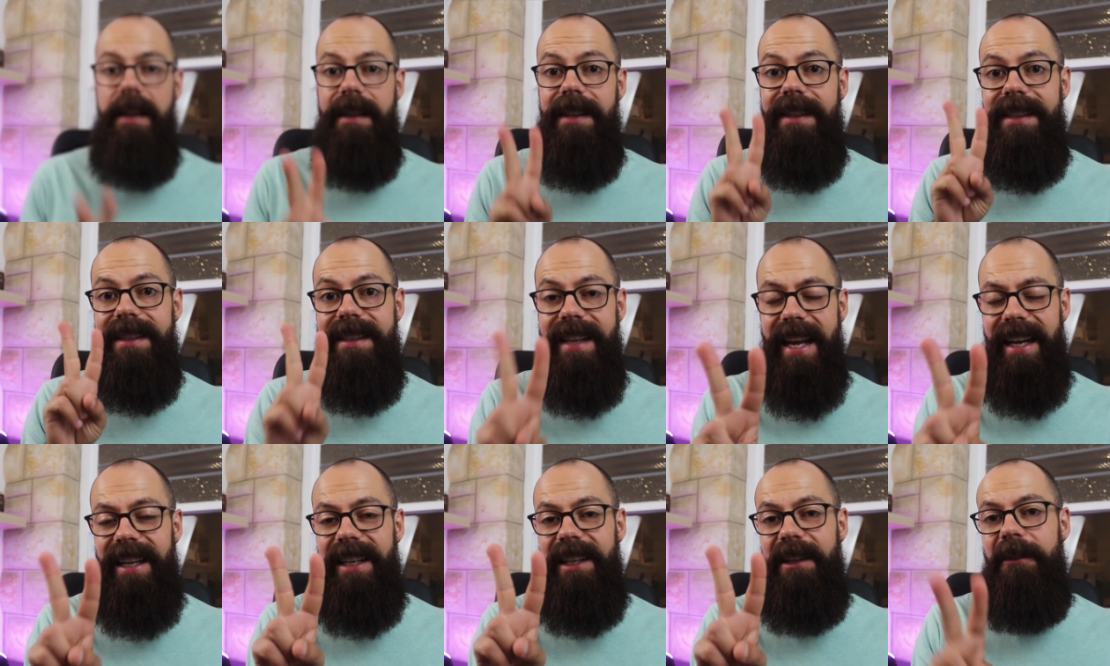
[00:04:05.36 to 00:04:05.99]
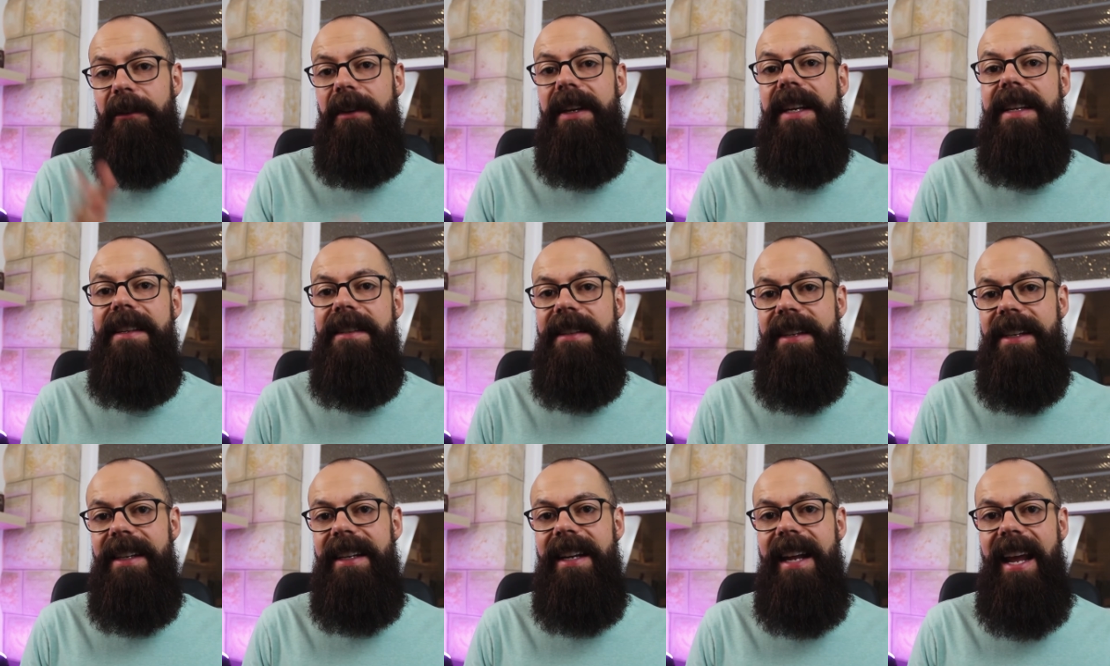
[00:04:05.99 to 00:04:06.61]
The second
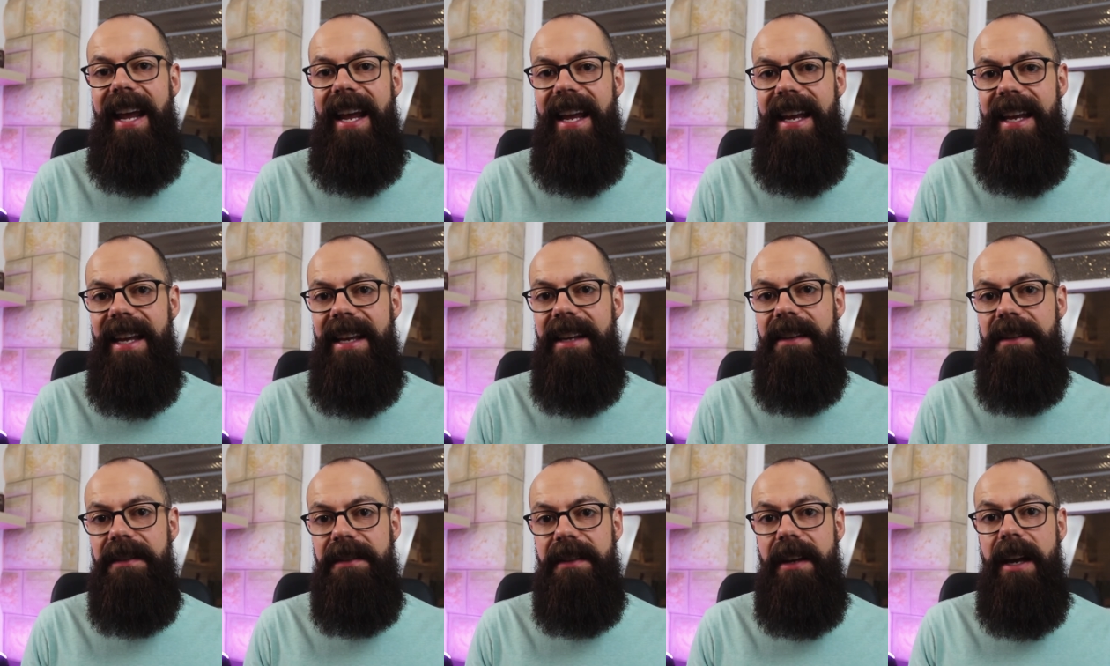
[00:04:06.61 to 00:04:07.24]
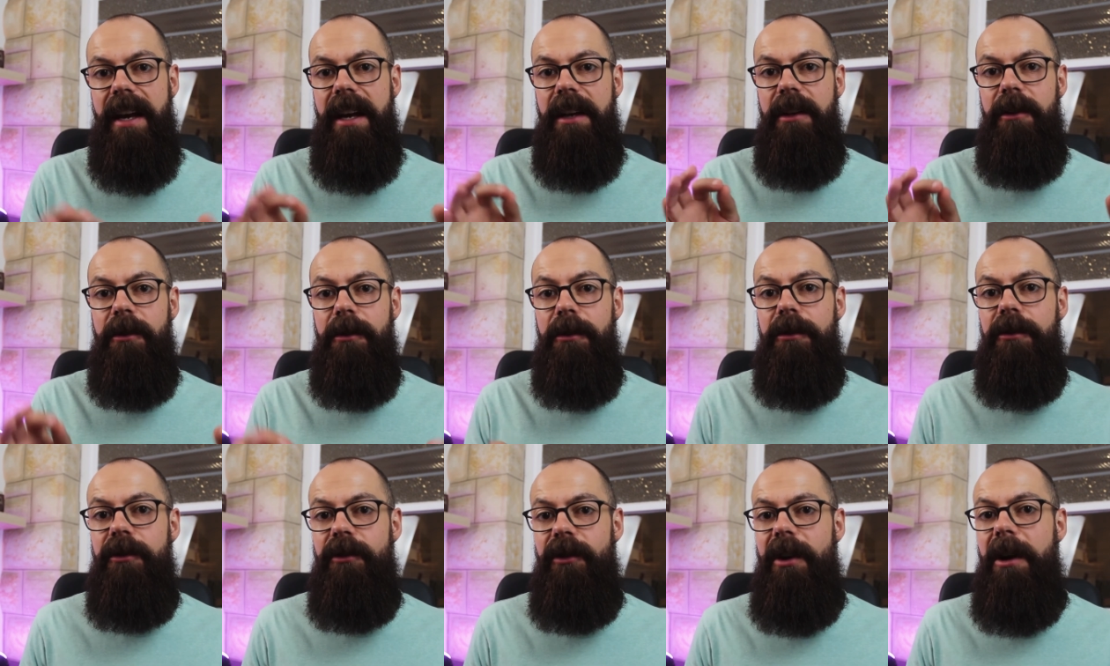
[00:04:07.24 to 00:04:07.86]
reason is
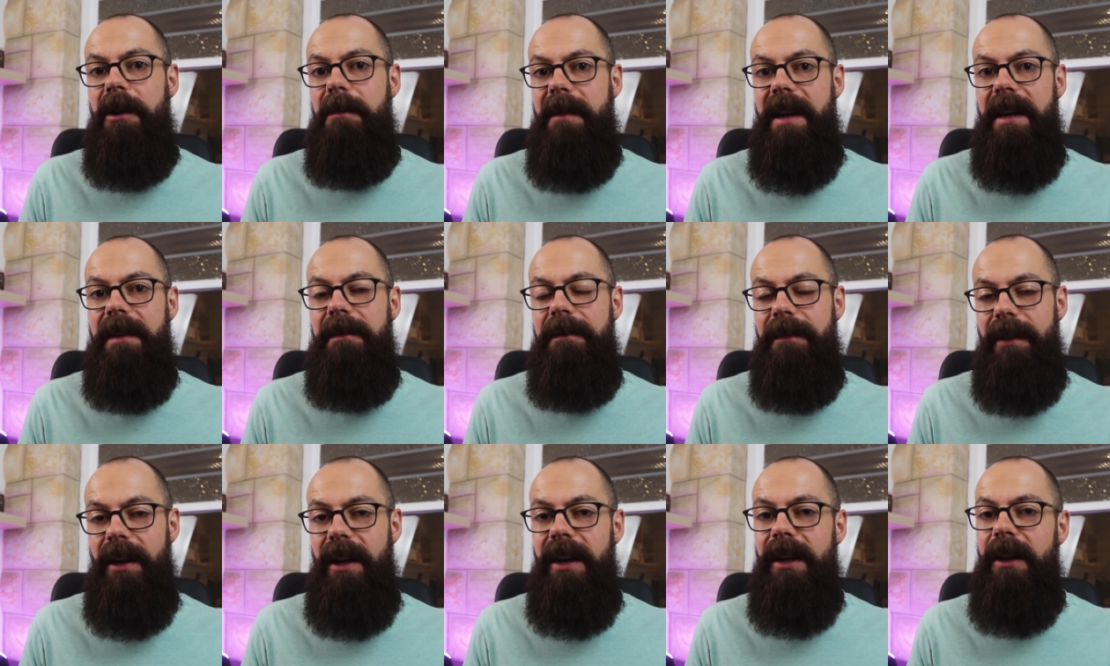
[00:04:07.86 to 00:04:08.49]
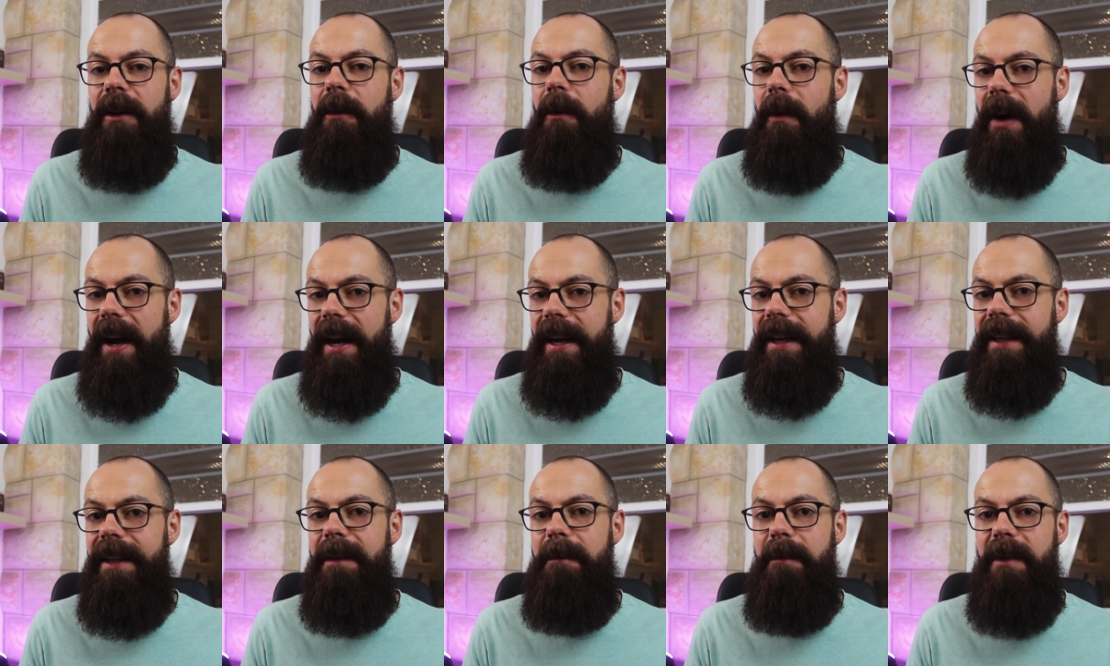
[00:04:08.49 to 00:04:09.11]
your drone may fly
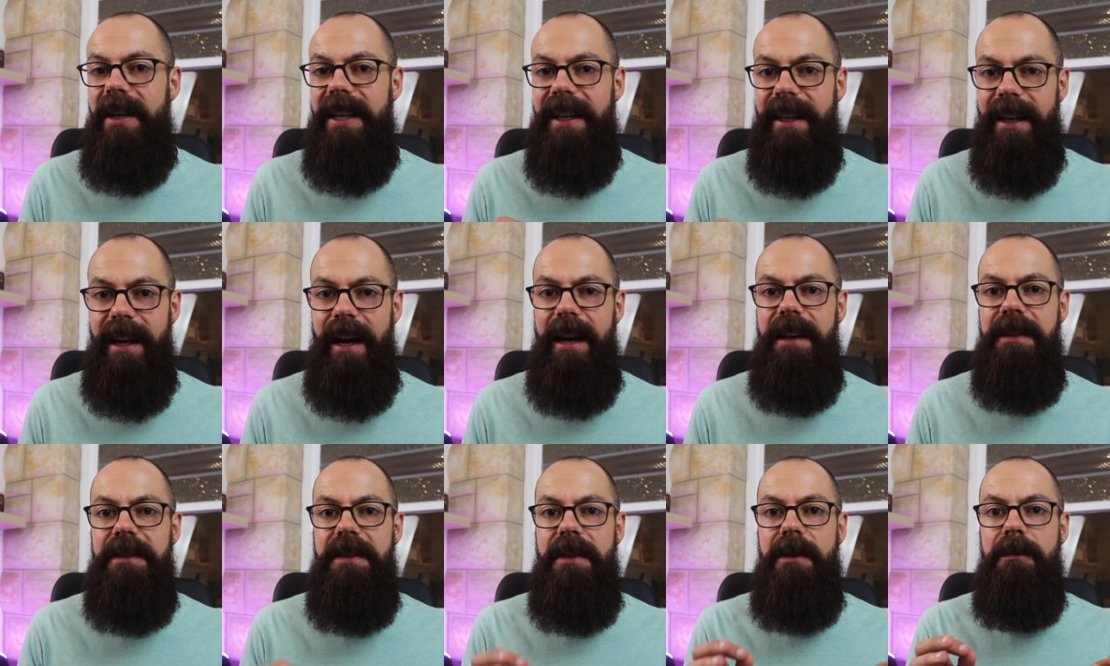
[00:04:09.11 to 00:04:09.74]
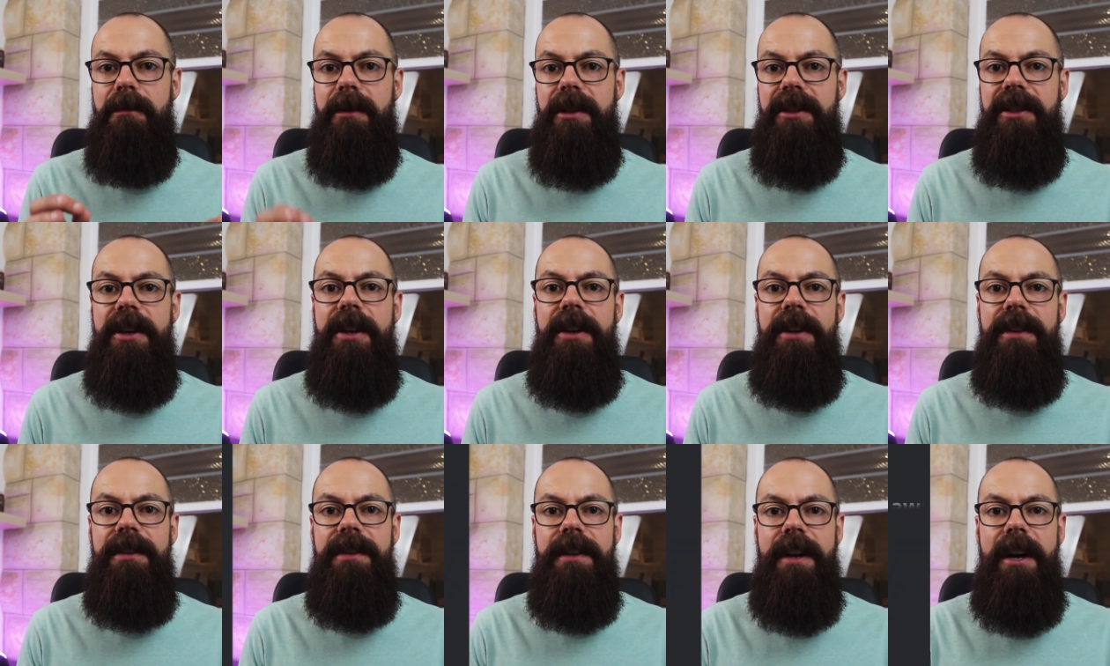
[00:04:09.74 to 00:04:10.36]
away because the
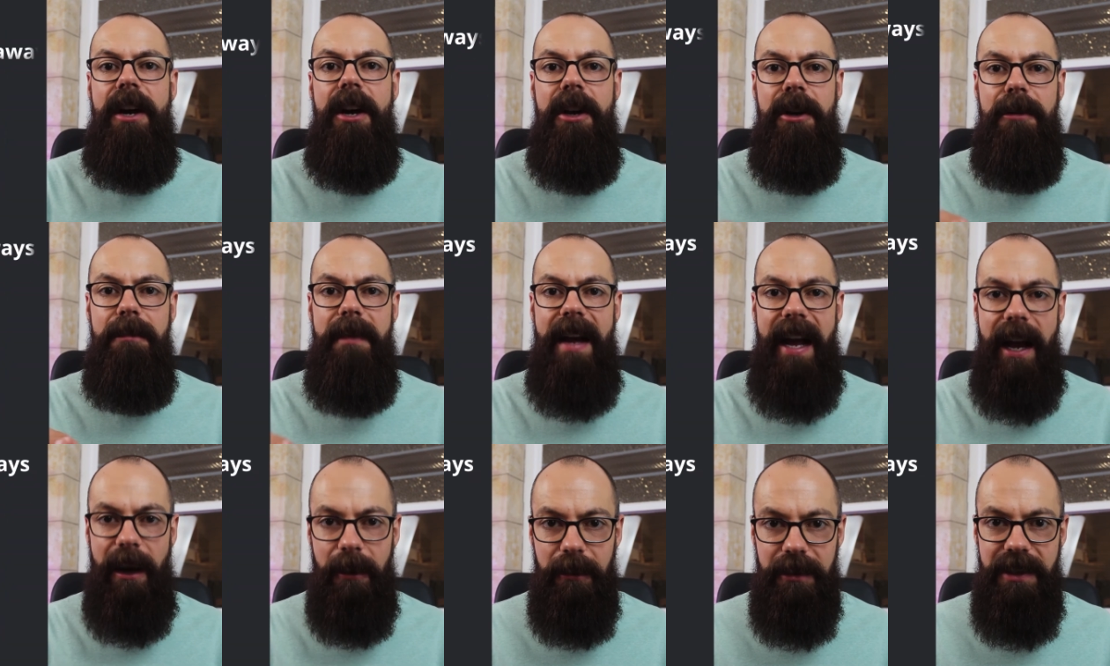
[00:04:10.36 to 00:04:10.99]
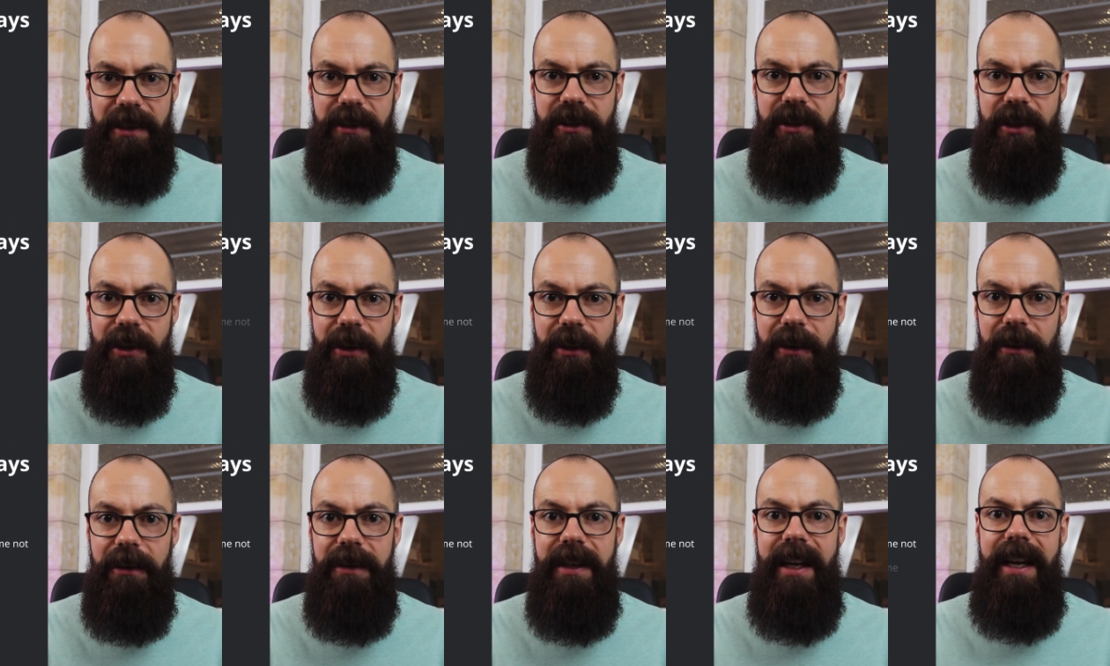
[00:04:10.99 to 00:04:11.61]
return to home
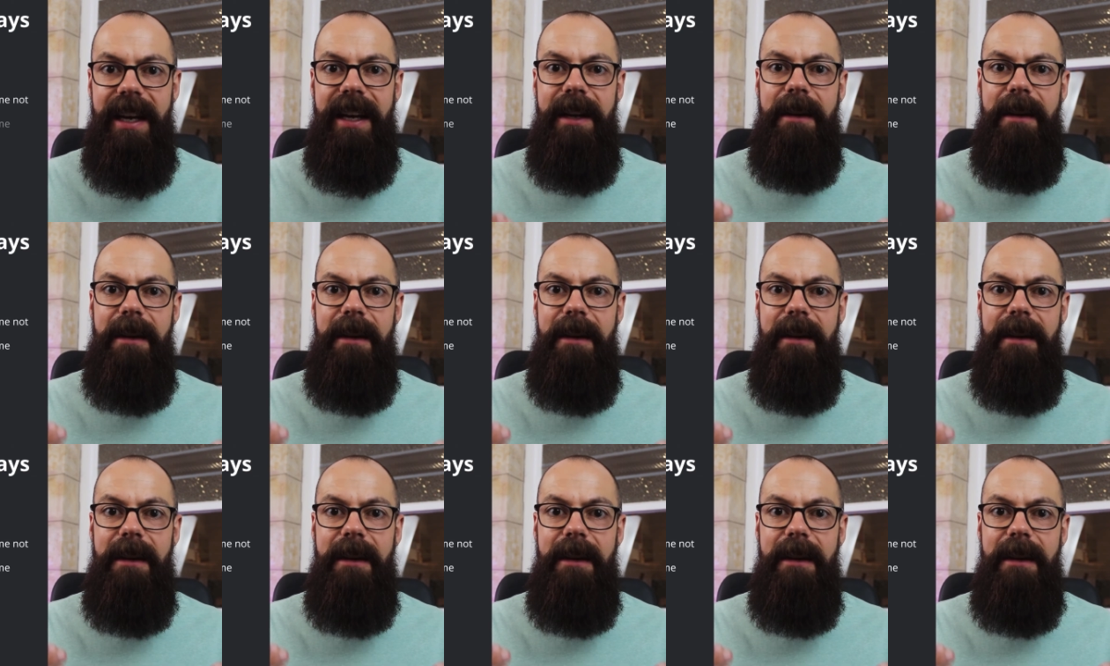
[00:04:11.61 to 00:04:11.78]
altitude